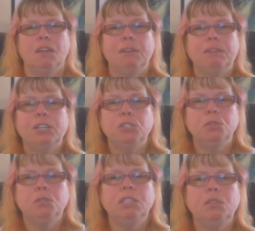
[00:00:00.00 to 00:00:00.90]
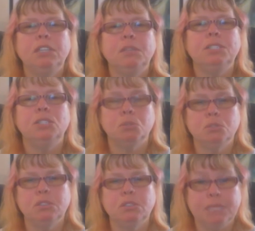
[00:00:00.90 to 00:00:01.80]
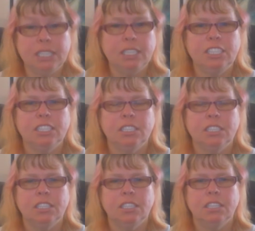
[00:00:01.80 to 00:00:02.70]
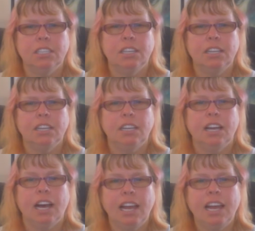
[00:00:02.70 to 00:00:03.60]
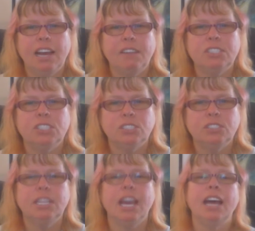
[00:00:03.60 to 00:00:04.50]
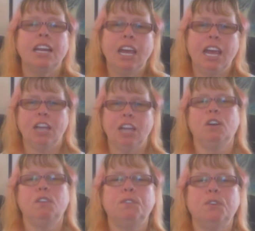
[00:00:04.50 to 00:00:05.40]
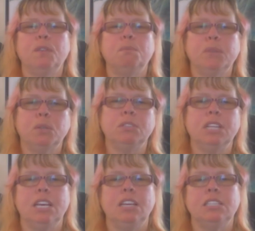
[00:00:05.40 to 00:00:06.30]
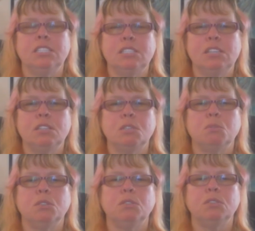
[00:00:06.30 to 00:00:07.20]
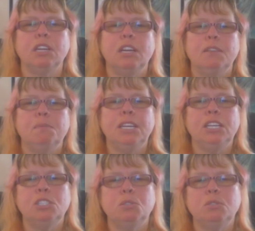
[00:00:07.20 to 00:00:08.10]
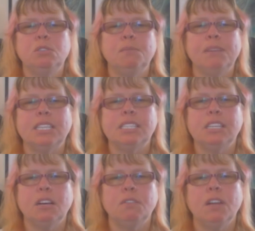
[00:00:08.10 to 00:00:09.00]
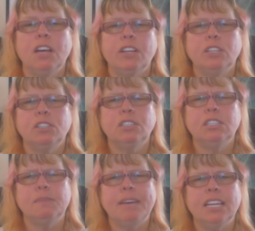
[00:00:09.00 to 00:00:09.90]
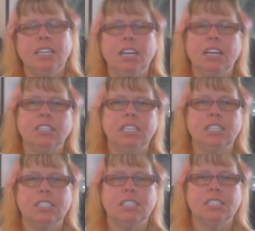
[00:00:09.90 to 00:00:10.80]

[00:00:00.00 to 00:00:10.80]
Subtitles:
But if I truly want to be true to me, I have to do that and go forth boldly into this world, being true to myself, the good, the bad, the ugly.